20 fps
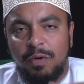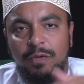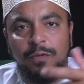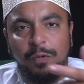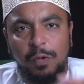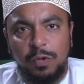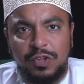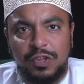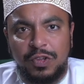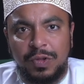
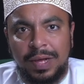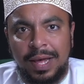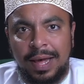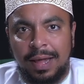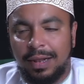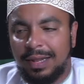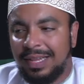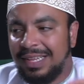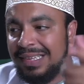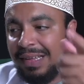Of course you
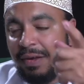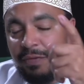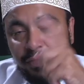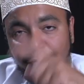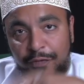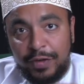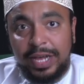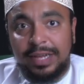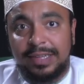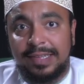can. Is it
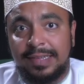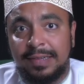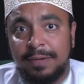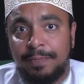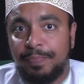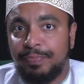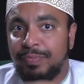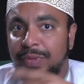fixed?